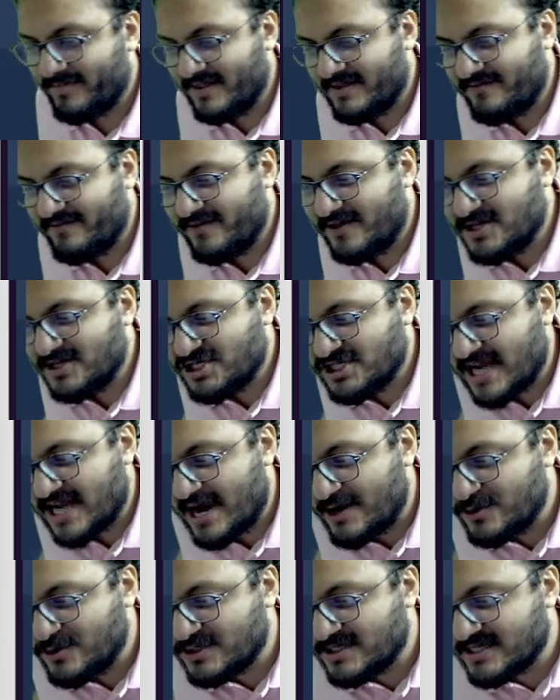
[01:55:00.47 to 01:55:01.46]
First
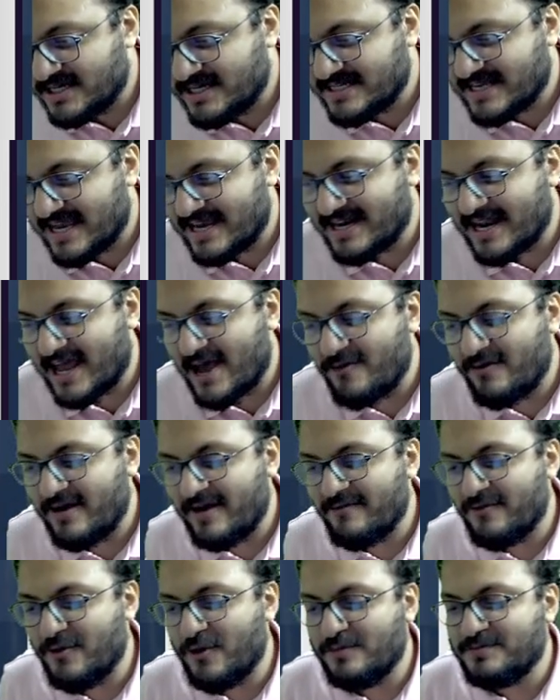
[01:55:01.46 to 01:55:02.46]
shadow says, I now
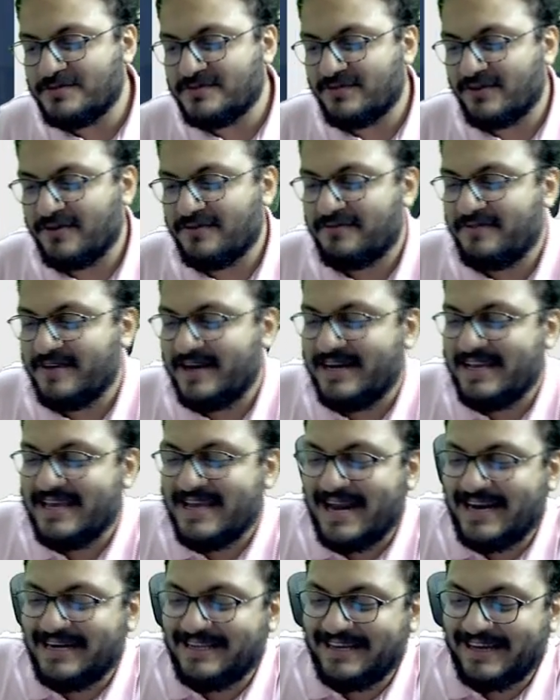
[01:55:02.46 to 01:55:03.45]
have hopes for VD
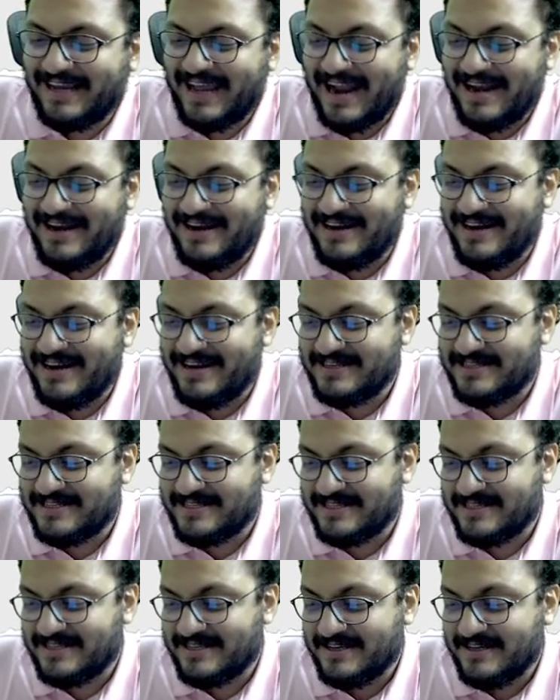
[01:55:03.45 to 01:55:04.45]
at the candidates.